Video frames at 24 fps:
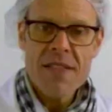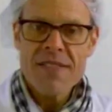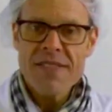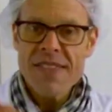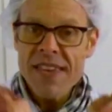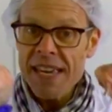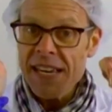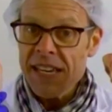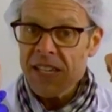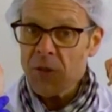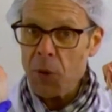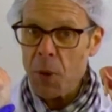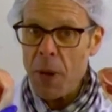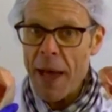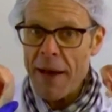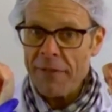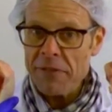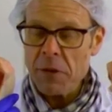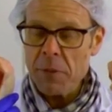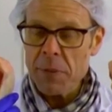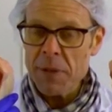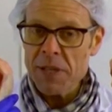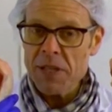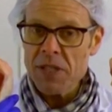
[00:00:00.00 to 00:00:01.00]
These will
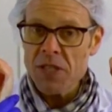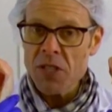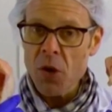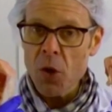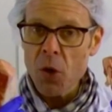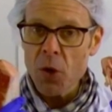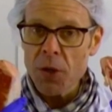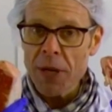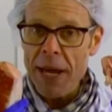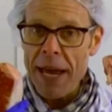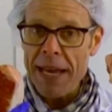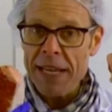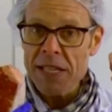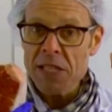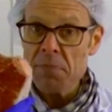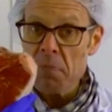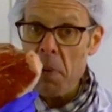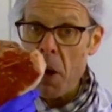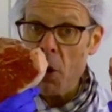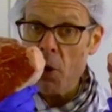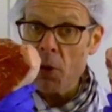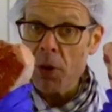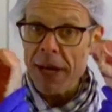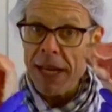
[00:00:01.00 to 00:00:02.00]
have to be sold as
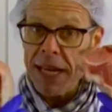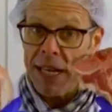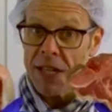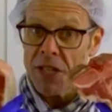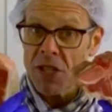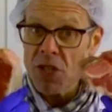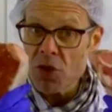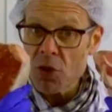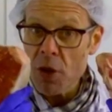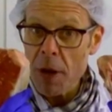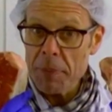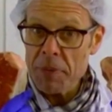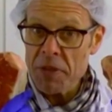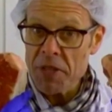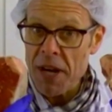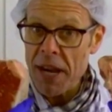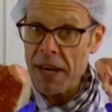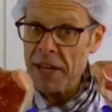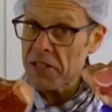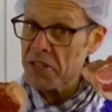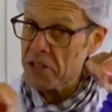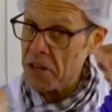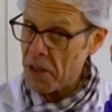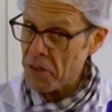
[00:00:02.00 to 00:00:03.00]
bone-in strip
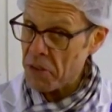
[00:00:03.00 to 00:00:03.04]
steaks.